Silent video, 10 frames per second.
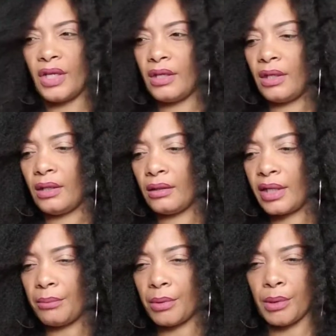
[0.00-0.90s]
our
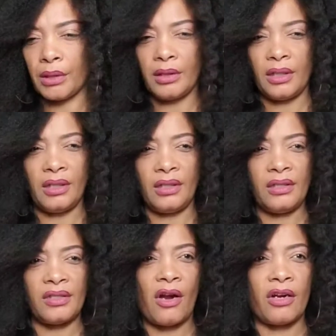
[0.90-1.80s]
thinking
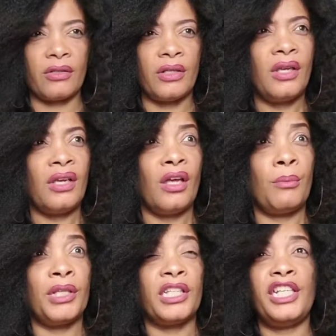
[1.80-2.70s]
capabilities, our
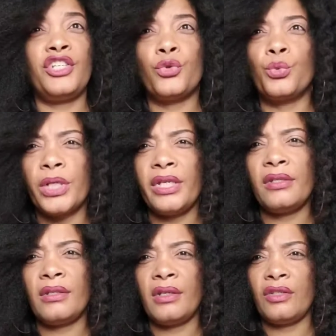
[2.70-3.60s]
ability to
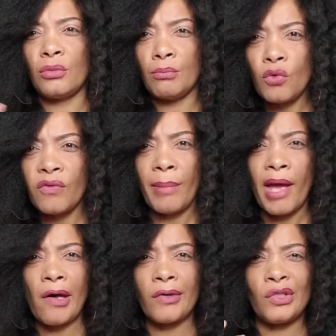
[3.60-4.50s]
reason and to
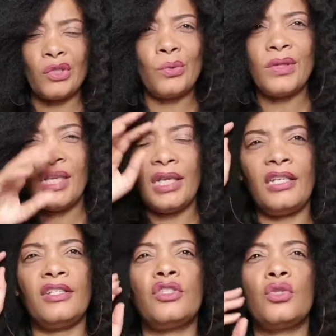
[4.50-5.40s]
move about and do
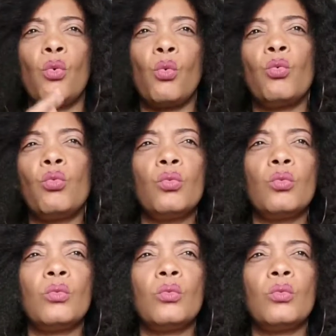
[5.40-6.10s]
things?